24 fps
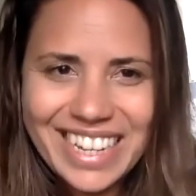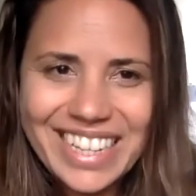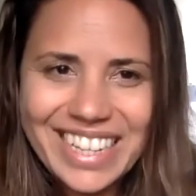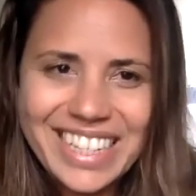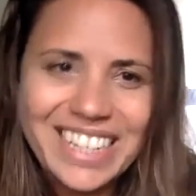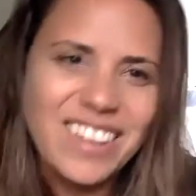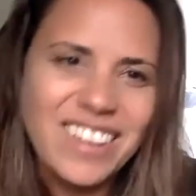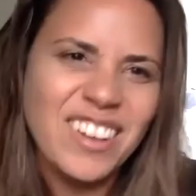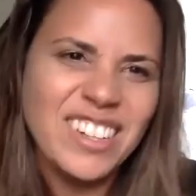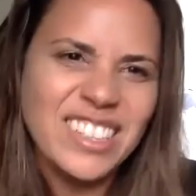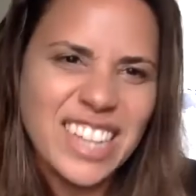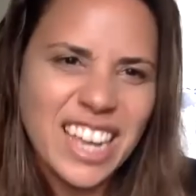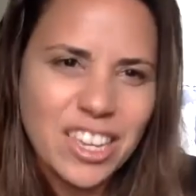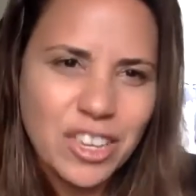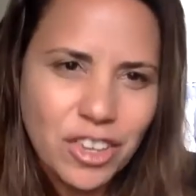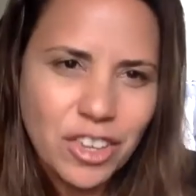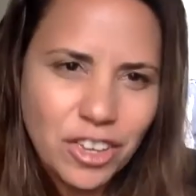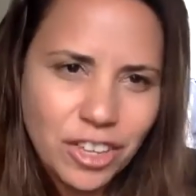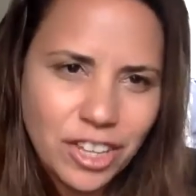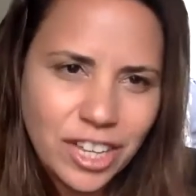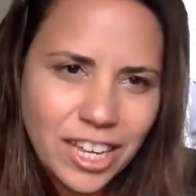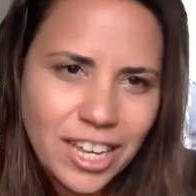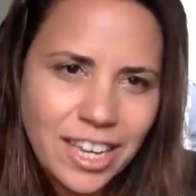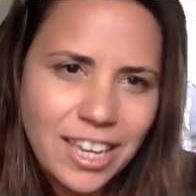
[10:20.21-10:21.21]
you know, I was at
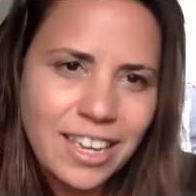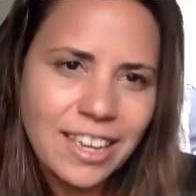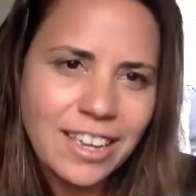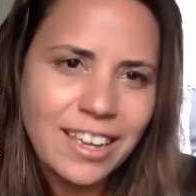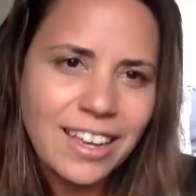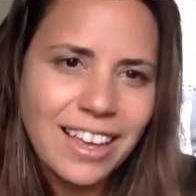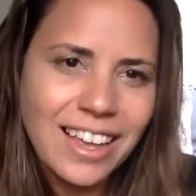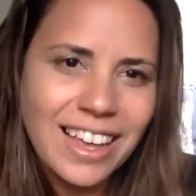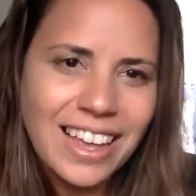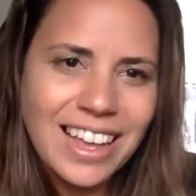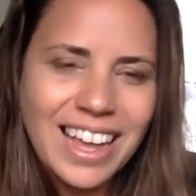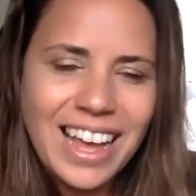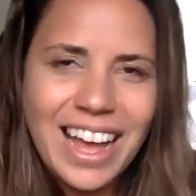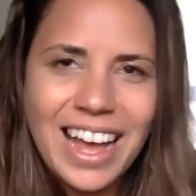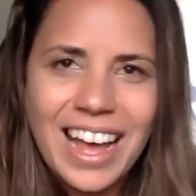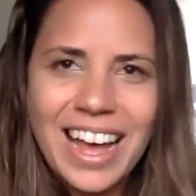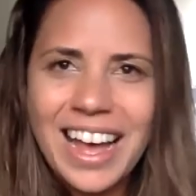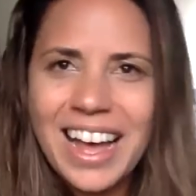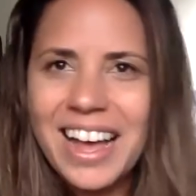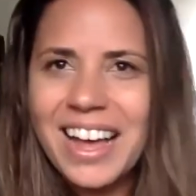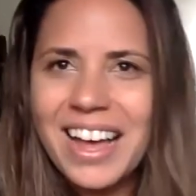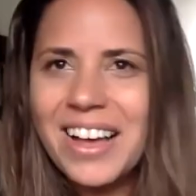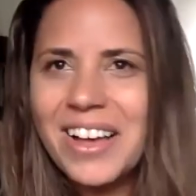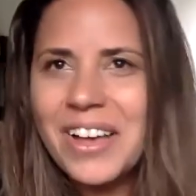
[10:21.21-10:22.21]
uni,
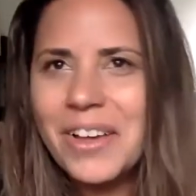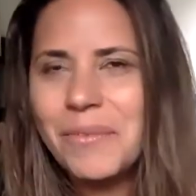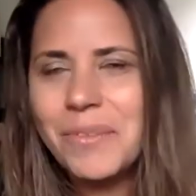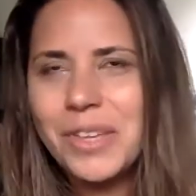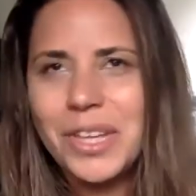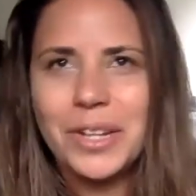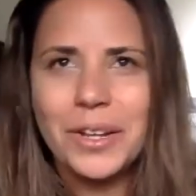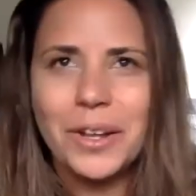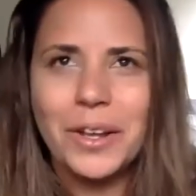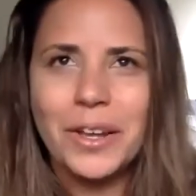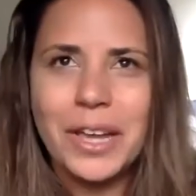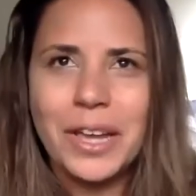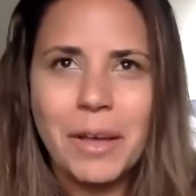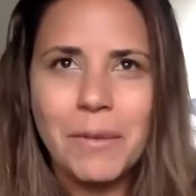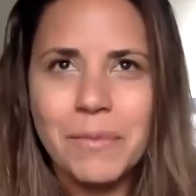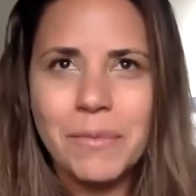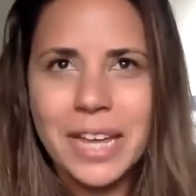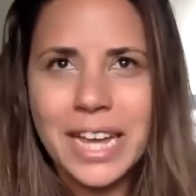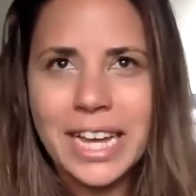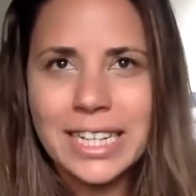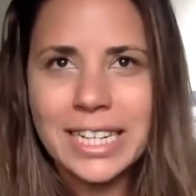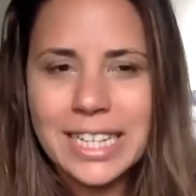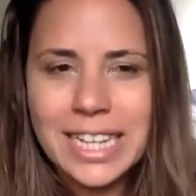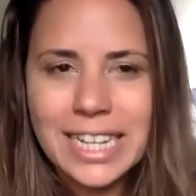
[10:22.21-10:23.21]
um, you know, come
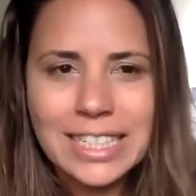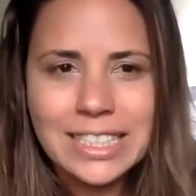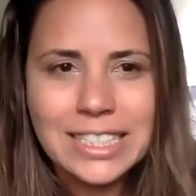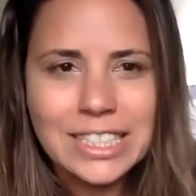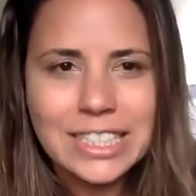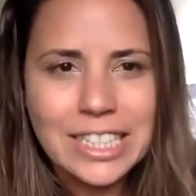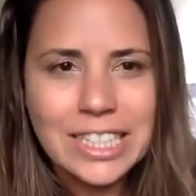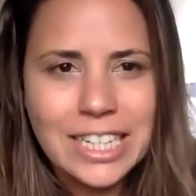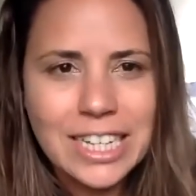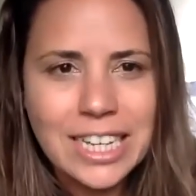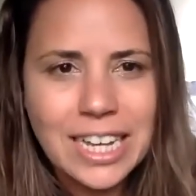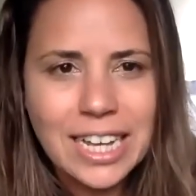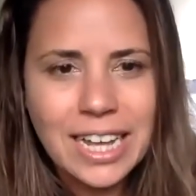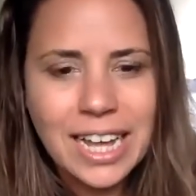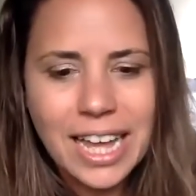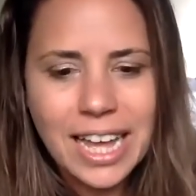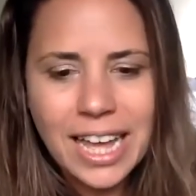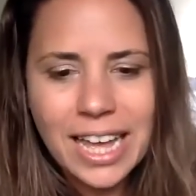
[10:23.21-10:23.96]
back next year.